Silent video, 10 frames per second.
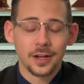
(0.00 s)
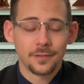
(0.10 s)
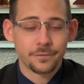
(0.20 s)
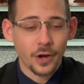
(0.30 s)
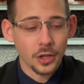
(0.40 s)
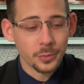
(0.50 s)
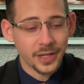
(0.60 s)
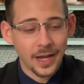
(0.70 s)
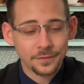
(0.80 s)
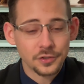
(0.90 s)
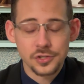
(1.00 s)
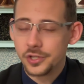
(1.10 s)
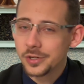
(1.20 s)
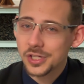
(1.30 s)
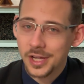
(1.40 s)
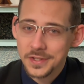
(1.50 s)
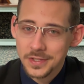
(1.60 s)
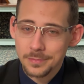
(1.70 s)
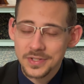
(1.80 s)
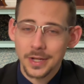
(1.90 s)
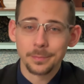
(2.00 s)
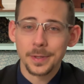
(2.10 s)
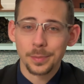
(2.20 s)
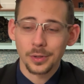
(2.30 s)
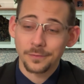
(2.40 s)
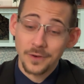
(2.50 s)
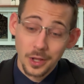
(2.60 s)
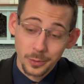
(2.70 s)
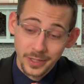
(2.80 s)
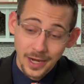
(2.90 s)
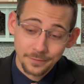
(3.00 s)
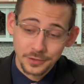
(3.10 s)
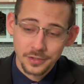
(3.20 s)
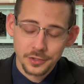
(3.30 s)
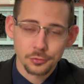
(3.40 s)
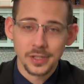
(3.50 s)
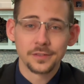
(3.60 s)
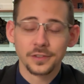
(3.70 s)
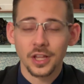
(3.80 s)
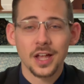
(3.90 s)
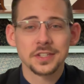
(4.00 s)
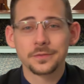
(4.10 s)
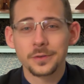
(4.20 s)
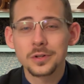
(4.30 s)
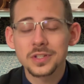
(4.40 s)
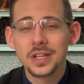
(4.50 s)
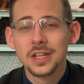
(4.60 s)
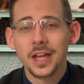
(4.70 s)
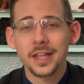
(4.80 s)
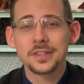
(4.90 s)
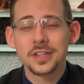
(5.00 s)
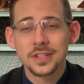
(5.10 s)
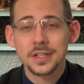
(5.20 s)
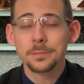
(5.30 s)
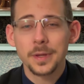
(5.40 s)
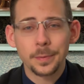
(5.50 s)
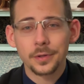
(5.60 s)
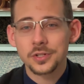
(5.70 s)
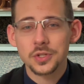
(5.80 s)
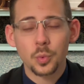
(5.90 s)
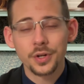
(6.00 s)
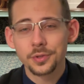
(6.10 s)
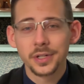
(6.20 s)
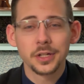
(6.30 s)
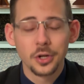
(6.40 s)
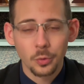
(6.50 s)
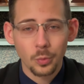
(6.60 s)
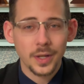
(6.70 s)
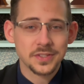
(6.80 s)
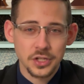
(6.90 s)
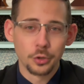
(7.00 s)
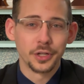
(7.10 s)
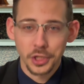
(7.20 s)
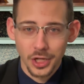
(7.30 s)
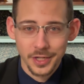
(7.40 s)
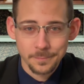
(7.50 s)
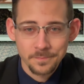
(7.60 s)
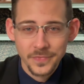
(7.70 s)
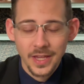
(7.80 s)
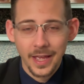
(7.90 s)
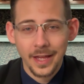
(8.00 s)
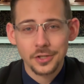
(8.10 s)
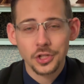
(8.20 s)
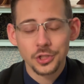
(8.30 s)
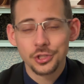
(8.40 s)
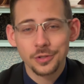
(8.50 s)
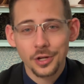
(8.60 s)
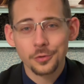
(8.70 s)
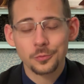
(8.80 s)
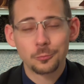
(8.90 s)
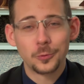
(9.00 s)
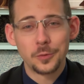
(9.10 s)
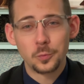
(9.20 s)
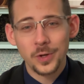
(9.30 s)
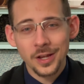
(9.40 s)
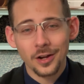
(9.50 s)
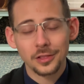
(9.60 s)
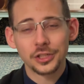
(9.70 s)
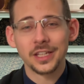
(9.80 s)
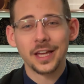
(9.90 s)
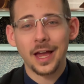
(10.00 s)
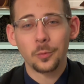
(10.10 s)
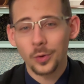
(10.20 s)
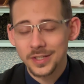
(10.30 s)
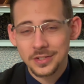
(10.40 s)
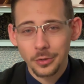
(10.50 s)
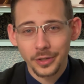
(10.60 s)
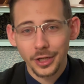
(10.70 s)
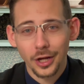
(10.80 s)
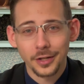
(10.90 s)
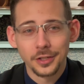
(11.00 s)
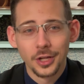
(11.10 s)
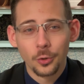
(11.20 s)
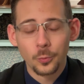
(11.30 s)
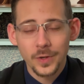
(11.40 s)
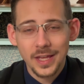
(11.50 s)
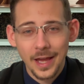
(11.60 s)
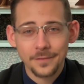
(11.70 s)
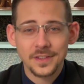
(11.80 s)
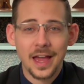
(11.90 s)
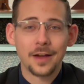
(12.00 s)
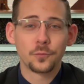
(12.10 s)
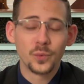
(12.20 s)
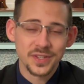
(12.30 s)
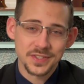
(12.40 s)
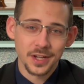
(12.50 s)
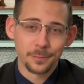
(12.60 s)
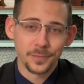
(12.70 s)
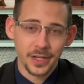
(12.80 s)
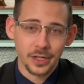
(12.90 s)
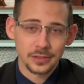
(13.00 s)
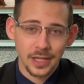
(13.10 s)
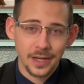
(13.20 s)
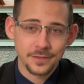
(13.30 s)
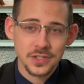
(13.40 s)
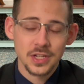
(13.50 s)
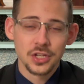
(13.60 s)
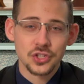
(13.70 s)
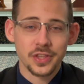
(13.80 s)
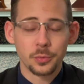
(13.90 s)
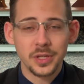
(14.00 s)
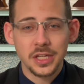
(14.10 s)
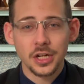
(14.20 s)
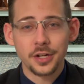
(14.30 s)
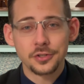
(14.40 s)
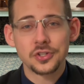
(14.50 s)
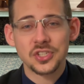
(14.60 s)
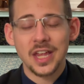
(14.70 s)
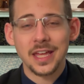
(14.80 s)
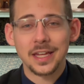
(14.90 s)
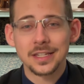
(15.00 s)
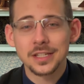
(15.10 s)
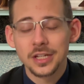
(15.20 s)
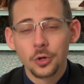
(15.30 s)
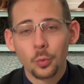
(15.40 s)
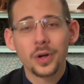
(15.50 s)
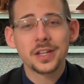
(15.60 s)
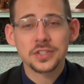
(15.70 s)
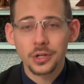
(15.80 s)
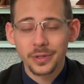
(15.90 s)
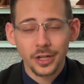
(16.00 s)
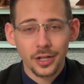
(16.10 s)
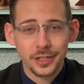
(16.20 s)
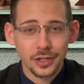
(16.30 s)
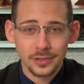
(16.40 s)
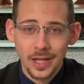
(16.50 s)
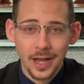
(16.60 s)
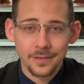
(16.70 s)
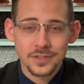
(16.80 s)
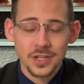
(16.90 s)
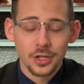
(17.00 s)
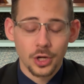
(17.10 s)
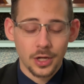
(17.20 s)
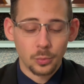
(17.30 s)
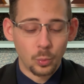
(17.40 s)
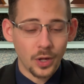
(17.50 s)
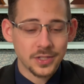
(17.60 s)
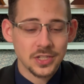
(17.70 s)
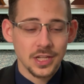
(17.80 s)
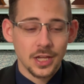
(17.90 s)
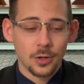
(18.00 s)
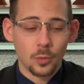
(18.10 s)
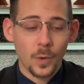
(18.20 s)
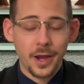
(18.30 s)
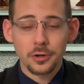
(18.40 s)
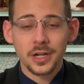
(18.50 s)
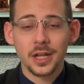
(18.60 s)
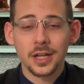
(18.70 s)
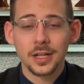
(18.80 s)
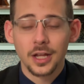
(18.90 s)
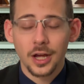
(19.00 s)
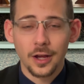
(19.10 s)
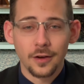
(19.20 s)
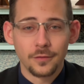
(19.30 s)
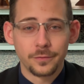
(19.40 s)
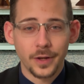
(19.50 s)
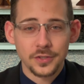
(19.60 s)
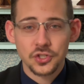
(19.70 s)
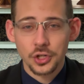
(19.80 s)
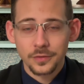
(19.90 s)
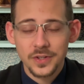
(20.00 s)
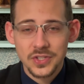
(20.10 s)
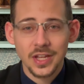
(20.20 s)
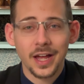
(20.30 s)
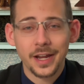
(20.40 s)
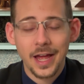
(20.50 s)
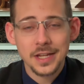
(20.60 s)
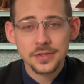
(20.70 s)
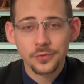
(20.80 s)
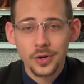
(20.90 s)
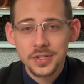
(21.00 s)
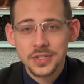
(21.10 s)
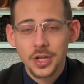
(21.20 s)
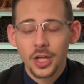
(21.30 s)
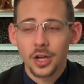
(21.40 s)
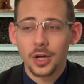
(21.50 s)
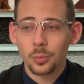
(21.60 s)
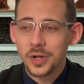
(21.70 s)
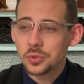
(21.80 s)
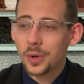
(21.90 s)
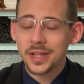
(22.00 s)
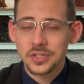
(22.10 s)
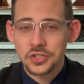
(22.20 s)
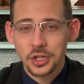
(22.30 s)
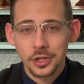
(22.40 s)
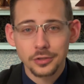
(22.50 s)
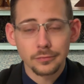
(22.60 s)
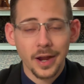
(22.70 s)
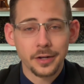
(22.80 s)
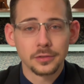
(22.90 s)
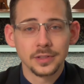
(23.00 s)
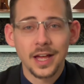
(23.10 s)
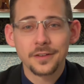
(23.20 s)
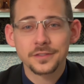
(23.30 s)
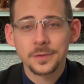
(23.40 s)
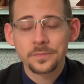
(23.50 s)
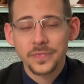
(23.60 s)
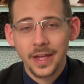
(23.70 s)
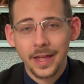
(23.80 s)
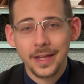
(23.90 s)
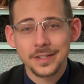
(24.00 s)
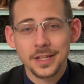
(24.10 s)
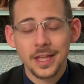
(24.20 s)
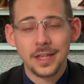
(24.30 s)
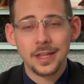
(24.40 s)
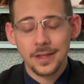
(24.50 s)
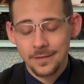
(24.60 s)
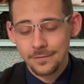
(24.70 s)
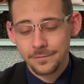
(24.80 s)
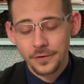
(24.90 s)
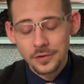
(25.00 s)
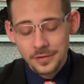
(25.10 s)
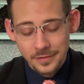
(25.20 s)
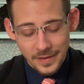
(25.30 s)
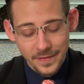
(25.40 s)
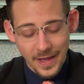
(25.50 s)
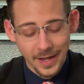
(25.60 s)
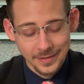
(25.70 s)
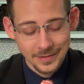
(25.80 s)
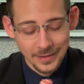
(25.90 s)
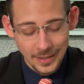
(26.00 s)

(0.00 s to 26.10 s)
following after Jewish customs, some people are following after the Greek philosophers, and some people are just wondering what's going on. And you know, when we are looking at what's going on, we have to have wisdom in our lives so that we can understand what is going on in our lives, what area of service God has for us, which way to turn, right or left. And further than that,